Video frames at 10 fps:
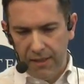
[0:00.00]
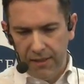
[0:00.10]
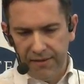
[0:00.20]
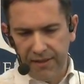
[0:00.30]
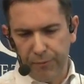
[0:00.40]

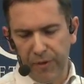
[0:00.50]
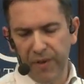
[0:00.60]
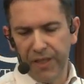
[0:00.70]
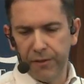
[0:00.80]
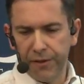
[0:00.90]
It's
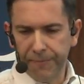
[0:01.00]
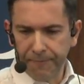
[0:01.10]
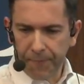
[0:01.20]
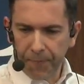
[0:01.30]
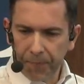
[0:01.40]
extremely good.
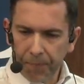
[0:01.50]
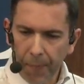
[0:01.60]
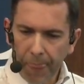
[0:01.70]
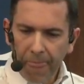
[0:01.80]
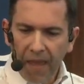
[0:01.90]

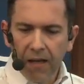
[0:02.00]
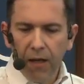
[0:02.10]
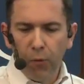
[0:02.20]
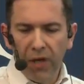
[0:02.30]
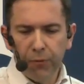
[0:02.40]

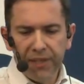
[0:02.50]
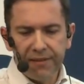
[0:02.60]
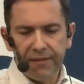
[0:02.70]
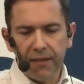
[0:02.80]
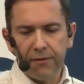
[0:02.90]
When we
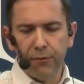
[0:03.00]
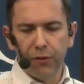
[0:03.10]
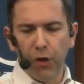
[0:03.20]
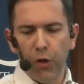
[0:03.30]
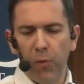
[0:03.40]
start to
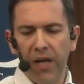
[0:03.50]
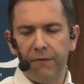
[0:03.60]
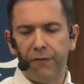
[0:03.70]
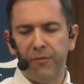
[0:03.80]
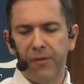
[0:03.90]
go away
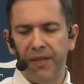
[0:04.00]
from the